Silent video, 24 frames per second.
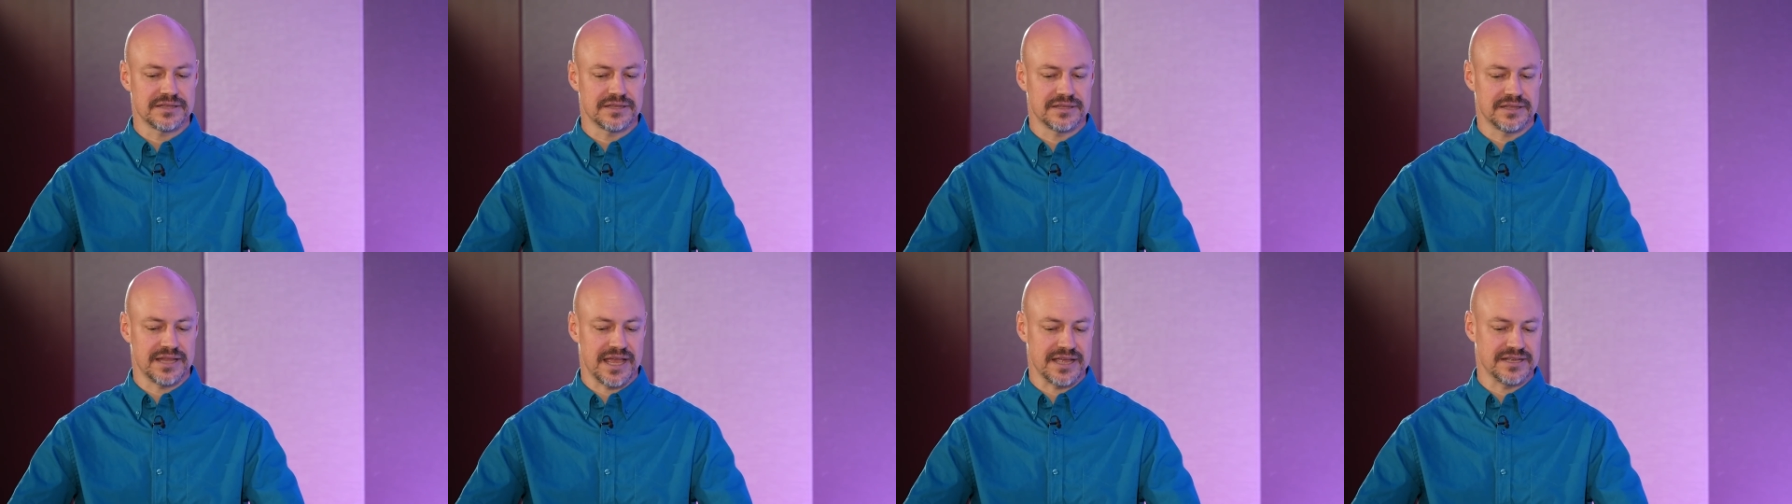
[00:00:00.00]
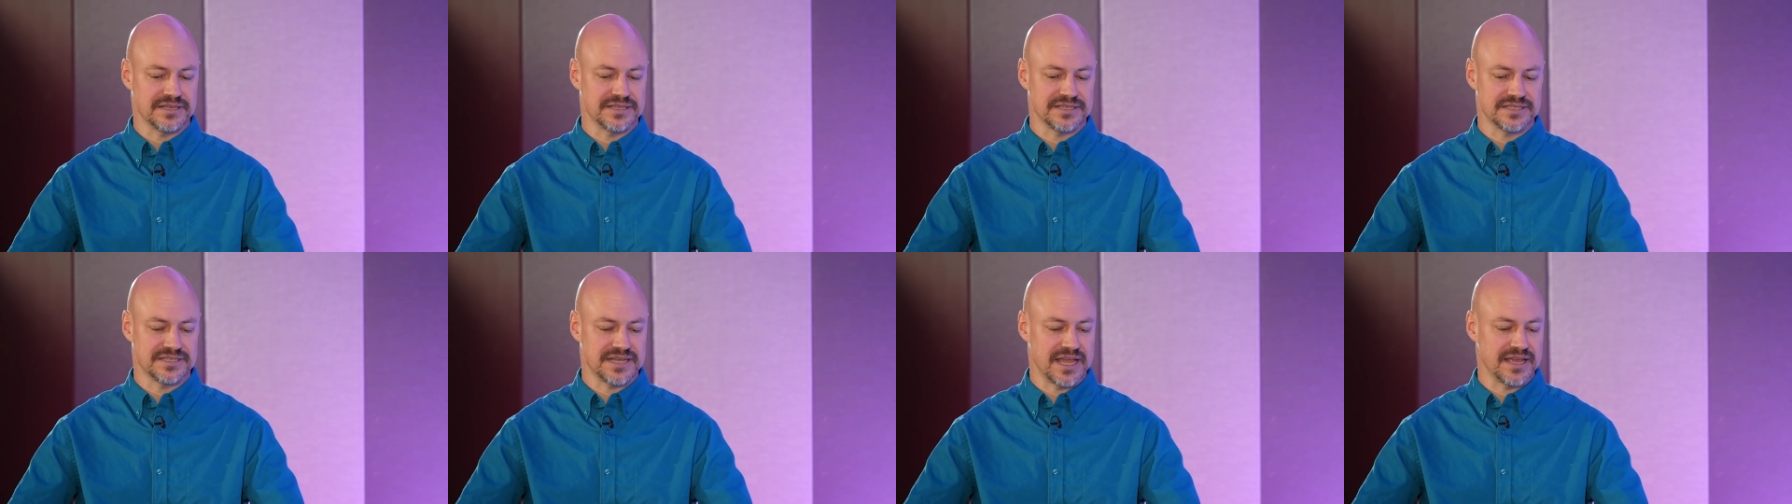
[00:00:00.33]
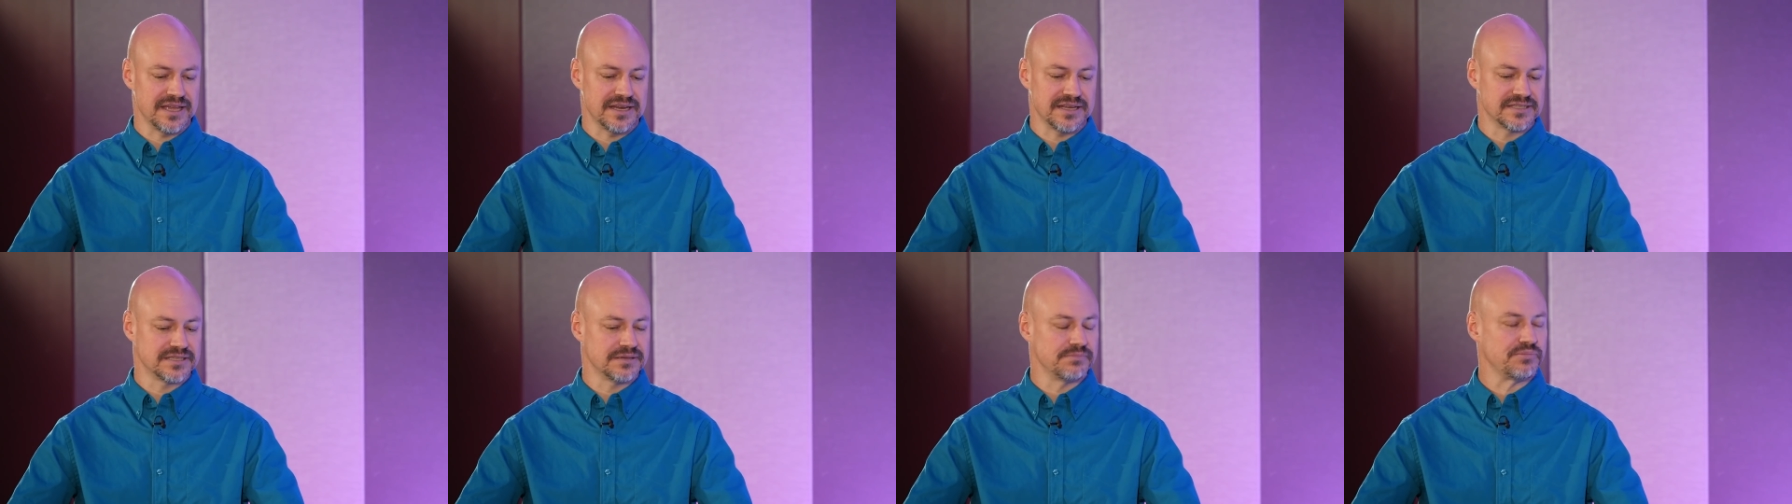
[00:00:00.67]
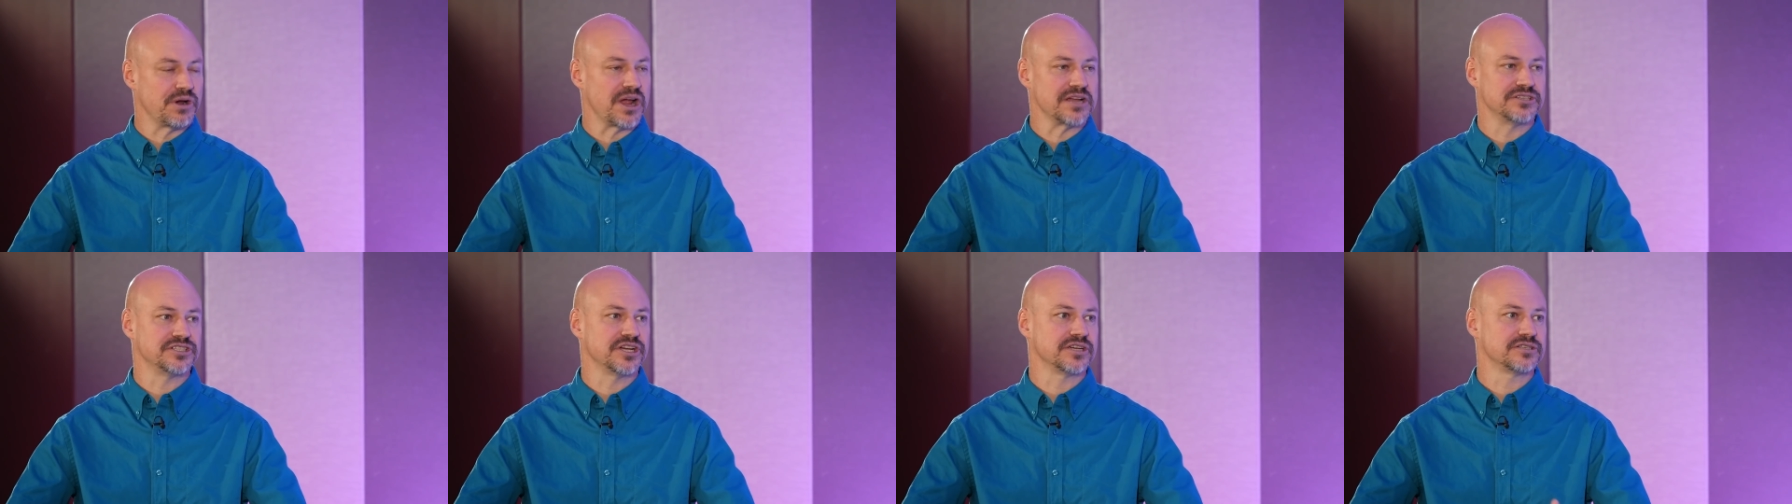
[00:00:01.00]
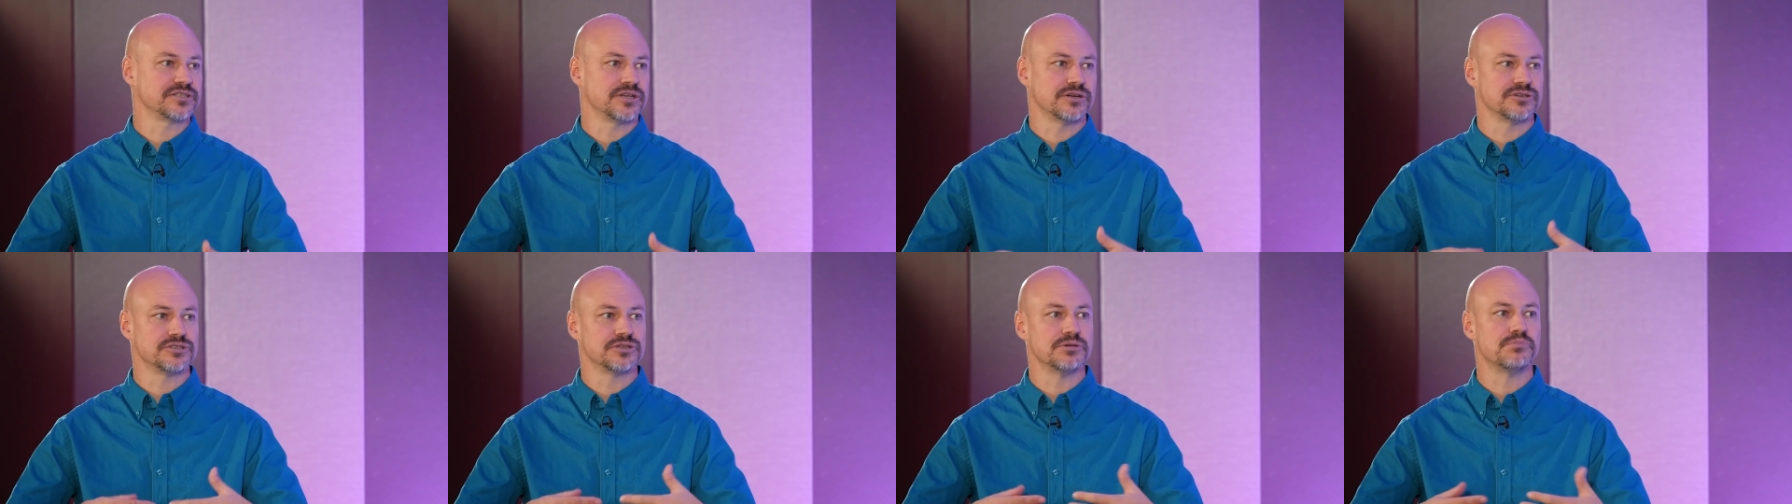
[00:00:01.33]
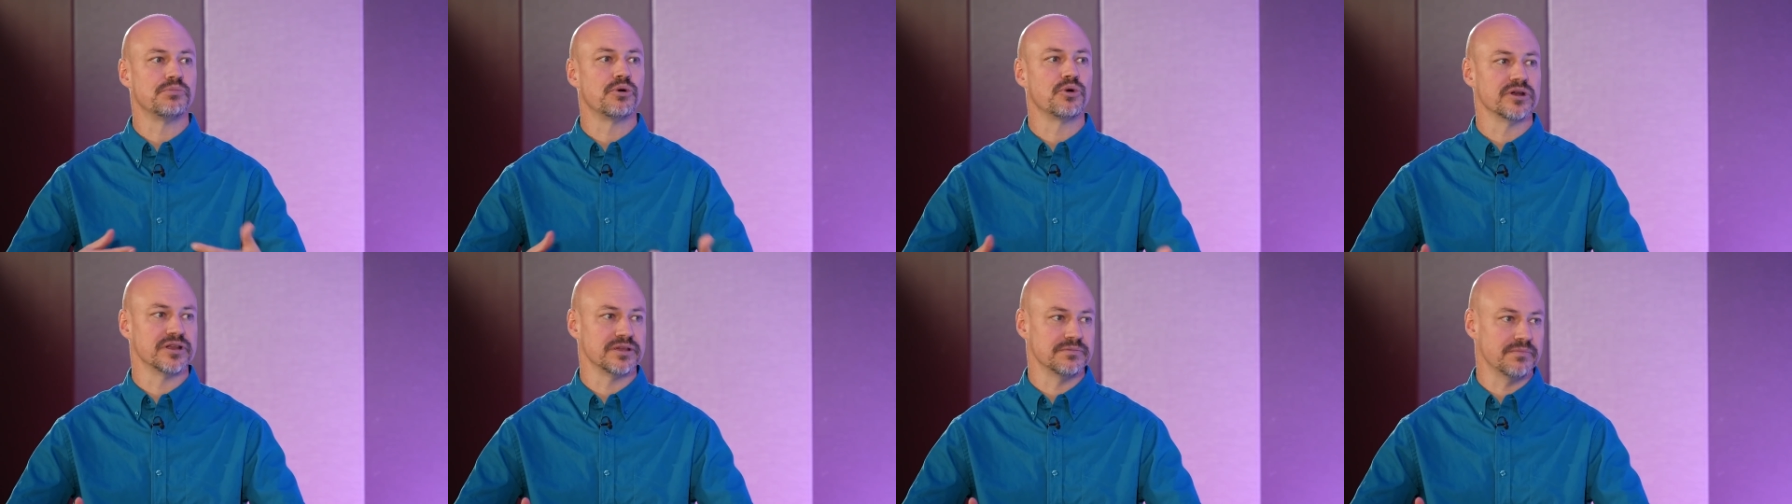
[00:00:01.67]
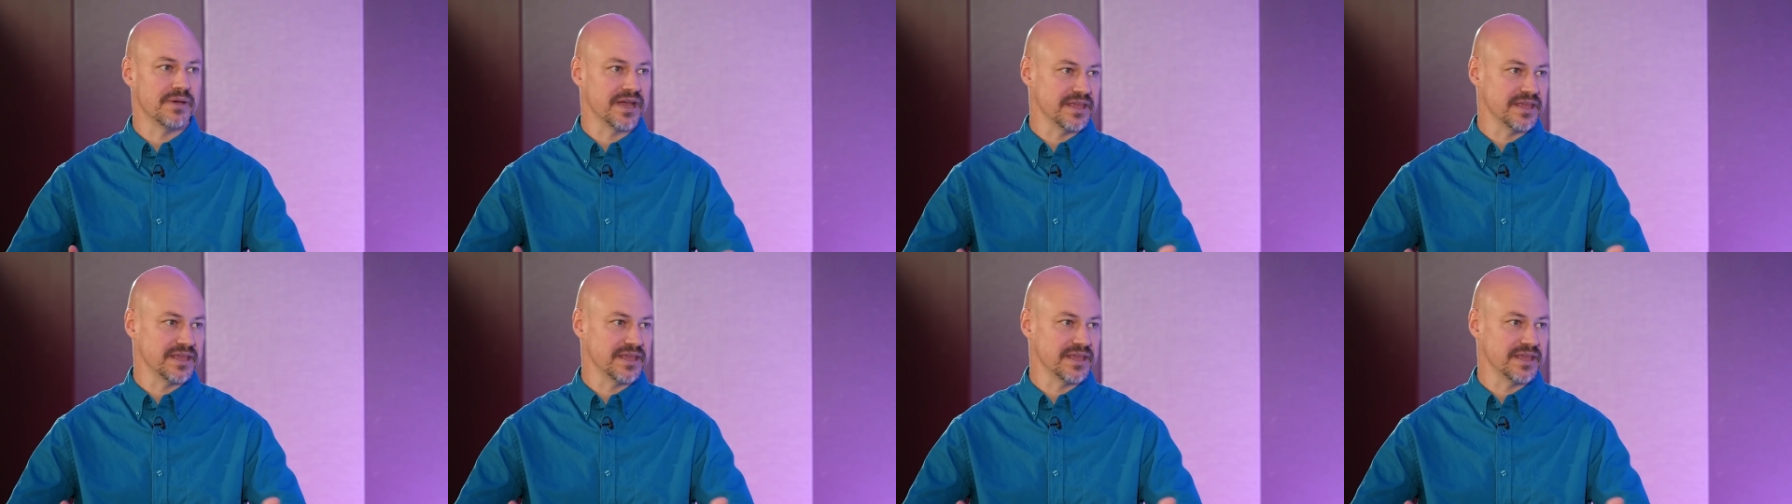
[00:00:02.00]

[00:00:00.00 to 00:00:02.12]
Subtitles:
like to say it is the projects are supported